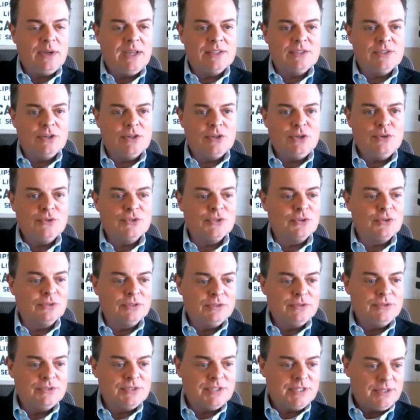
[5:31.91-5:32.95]
it's a use it or
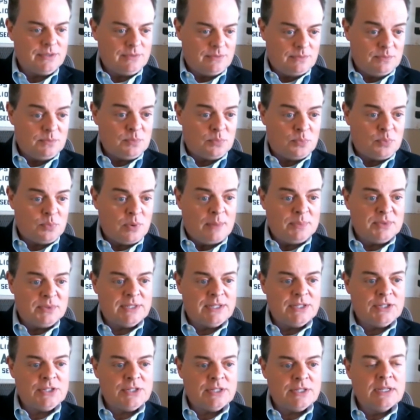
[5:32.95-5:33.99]
lose it
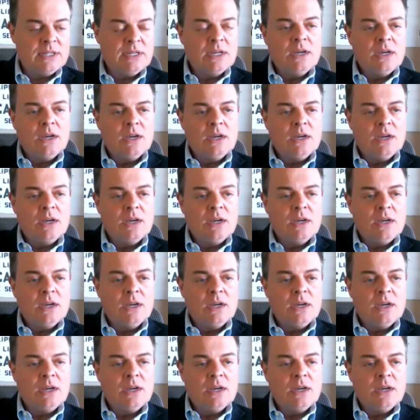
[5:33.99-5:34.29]
proposition.